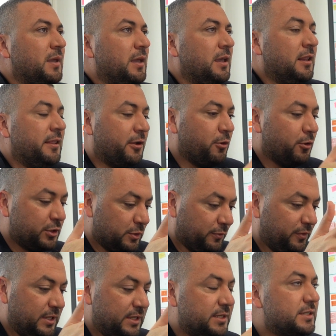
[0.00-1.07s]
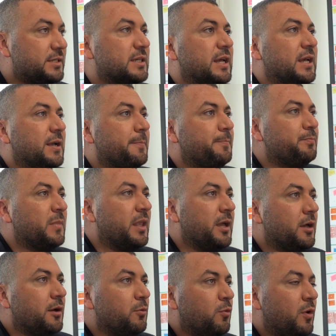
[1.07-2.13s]
in the course of these
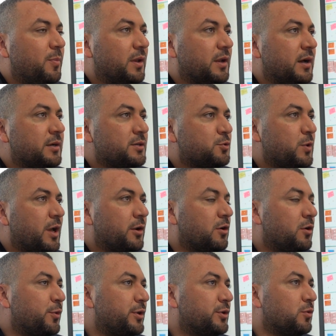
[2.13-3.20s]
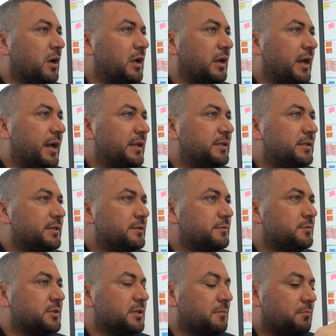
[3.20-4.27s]
webinars, we are going to highlight
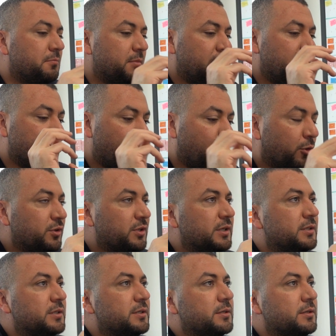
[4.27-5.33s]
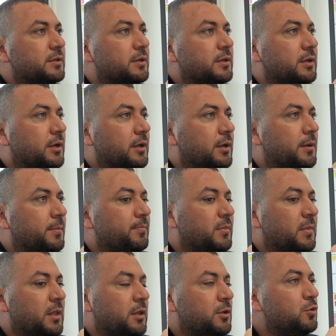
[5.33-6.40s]
some important
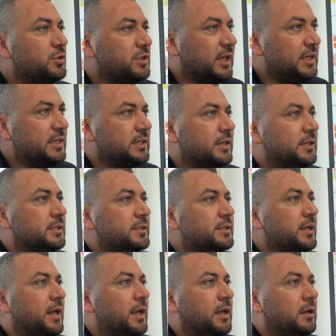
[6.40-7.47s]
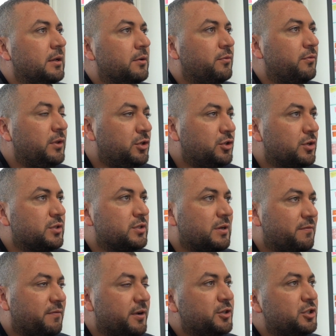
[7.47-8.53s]
use cases and features and
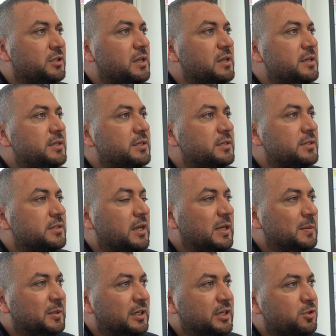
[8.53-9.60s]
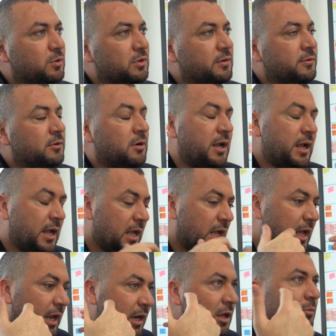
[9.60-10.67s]
functionalities inside Bitrix24
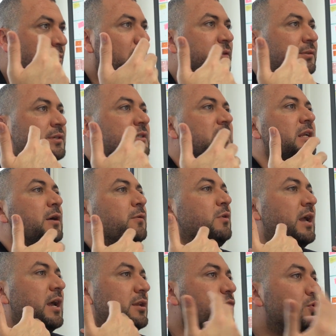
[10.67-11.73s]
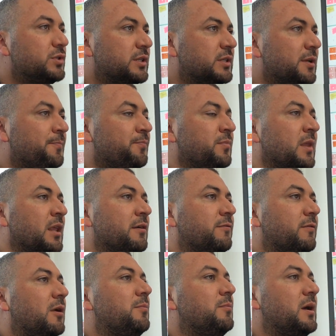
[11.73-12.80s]
and help you understand how you can use it
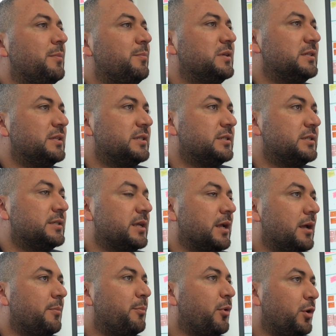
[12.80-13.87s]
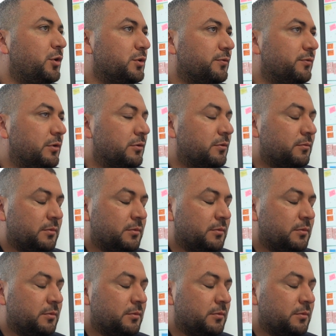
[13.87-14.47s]
from a business point of view.